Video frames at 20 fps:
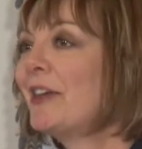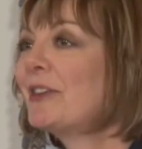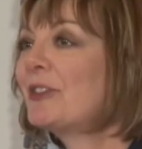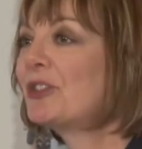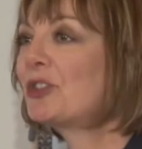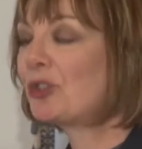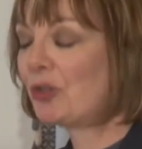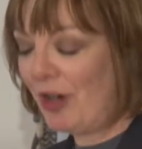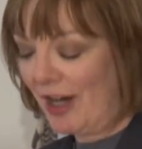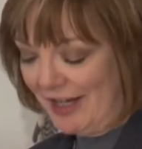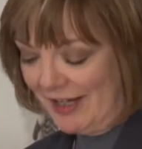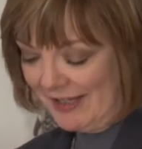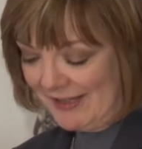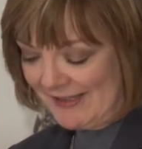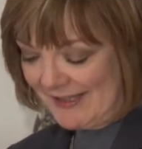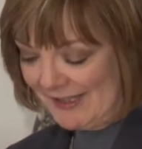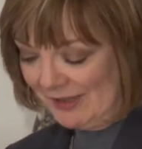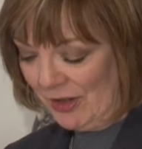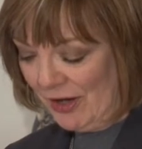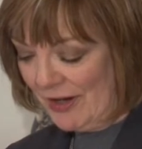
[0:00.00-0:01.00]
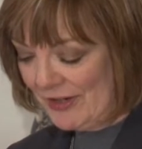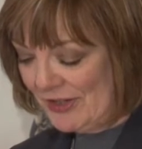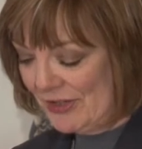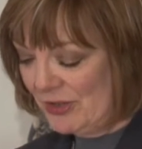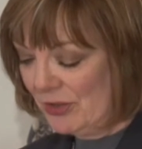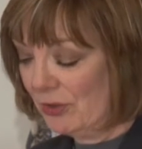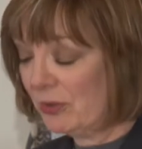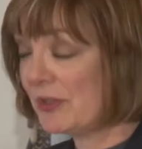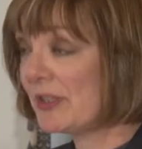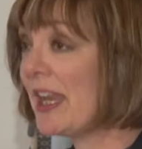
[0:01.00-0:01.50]
strikes,
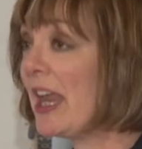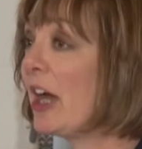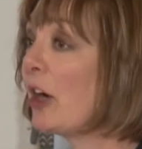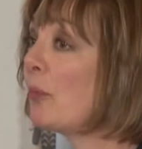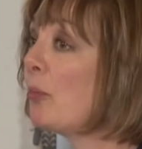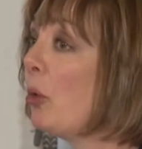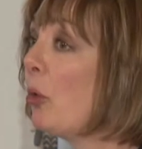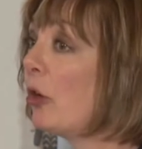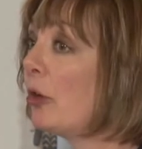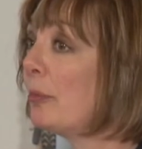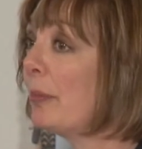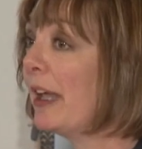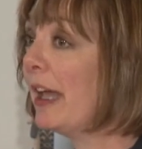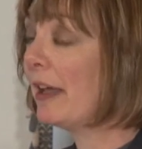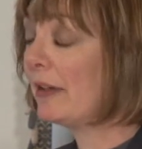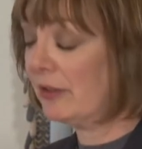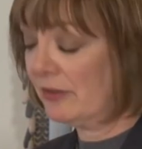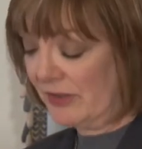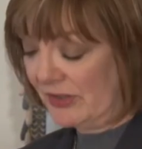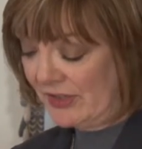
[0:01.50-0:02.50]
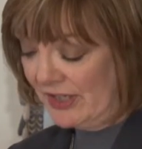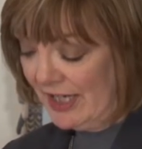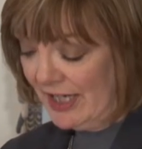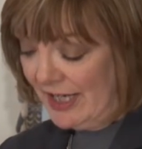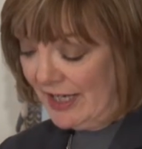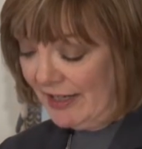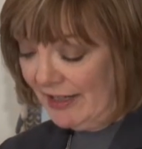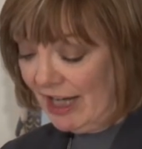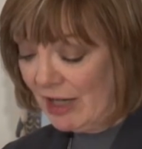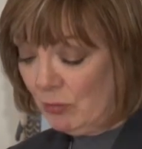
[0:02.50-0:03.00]
lawsuits, airport battles,
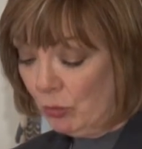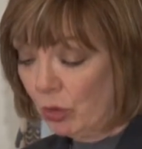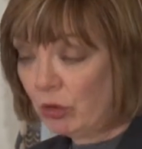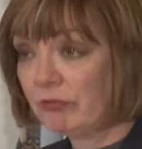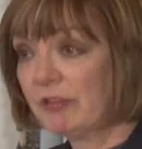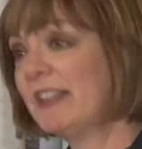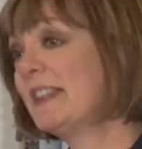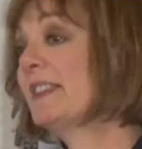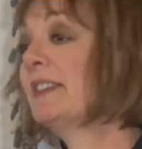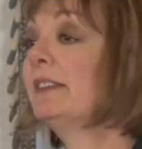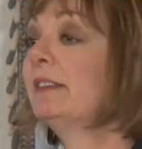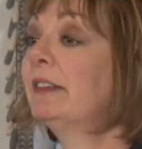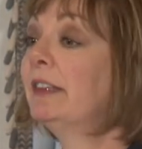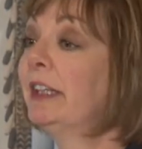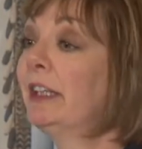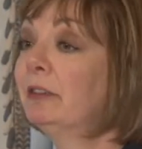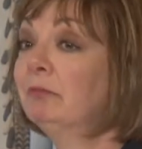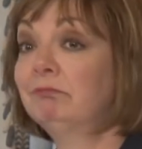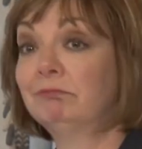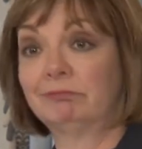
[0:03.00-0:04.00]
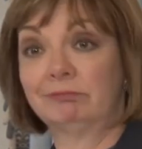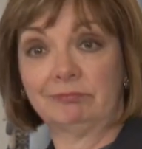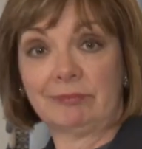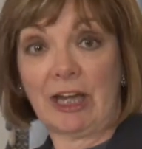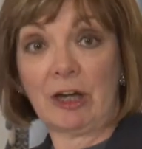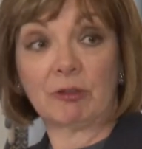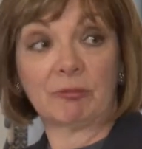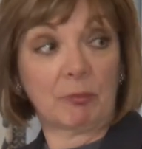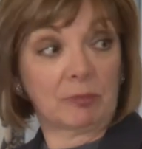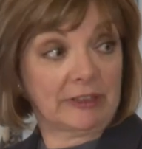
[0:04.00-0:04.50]
and more recently,
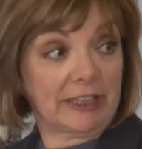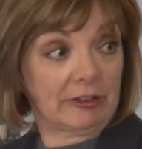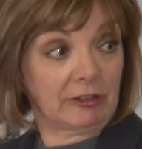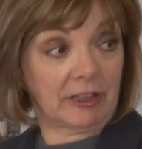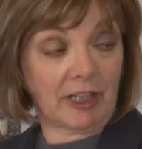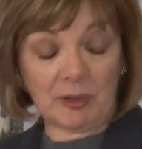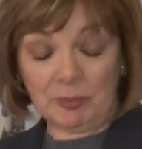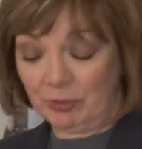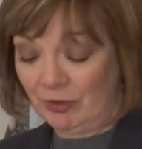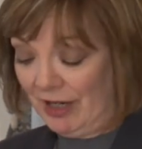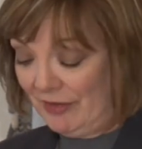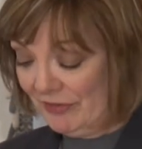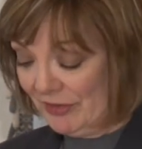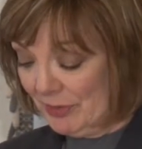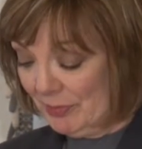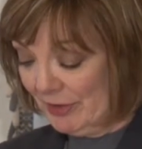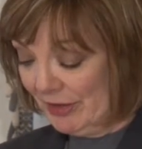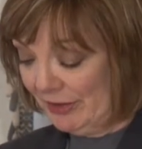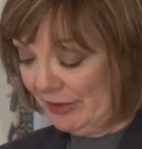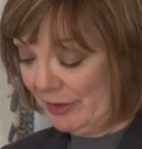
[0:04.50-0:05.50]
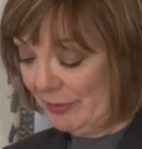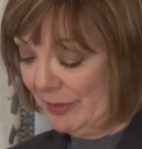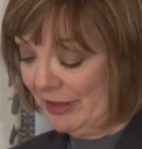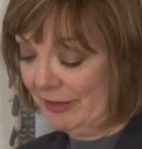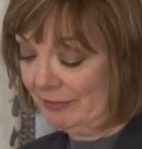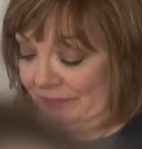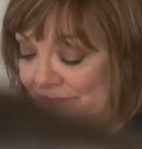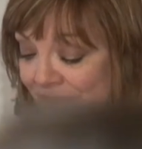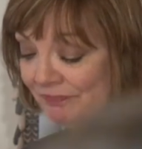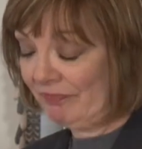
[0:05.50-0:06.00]
air, airline
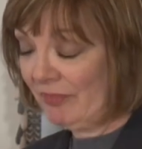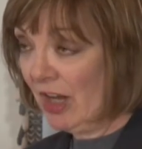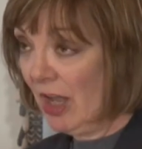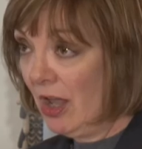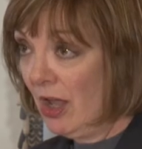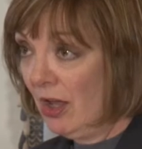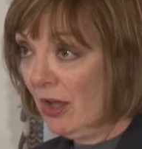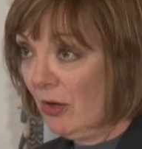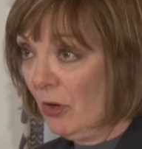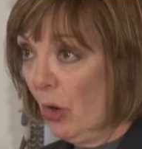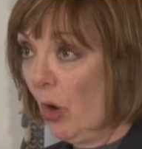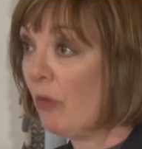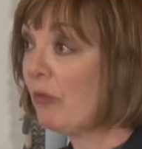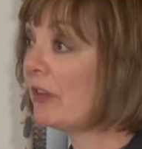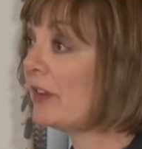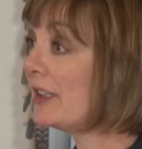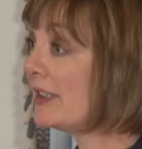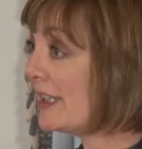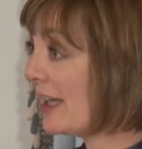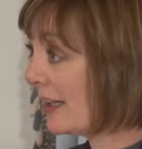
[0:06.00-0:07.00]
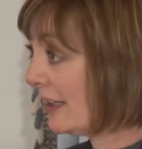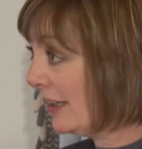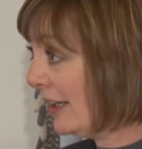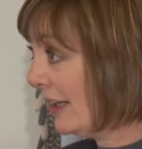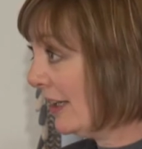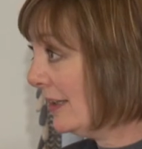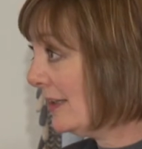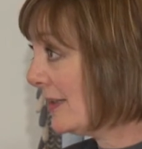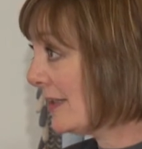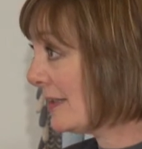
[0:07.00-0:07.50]
profitability. Over the
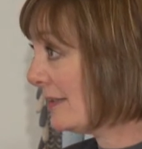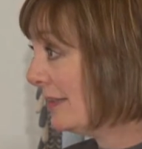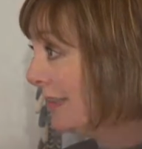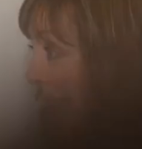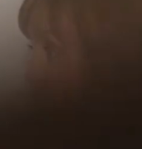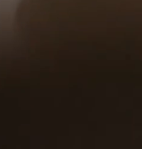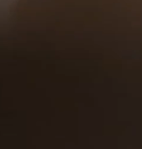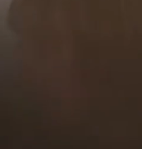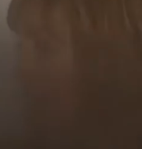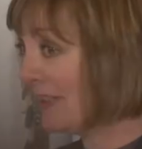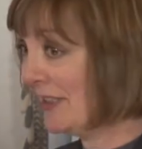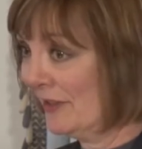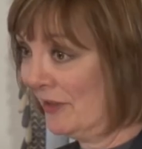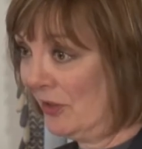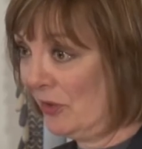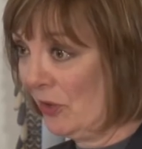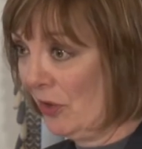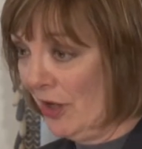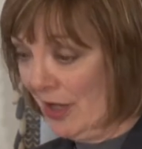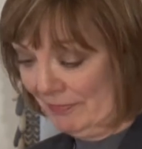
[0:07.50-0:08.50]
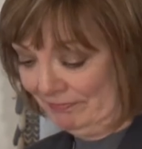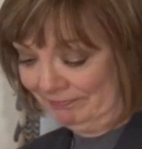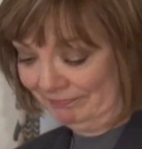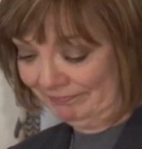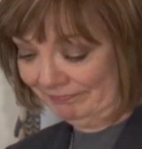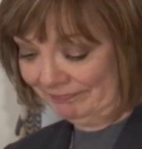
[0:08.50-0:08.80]
decades, he has seen it all.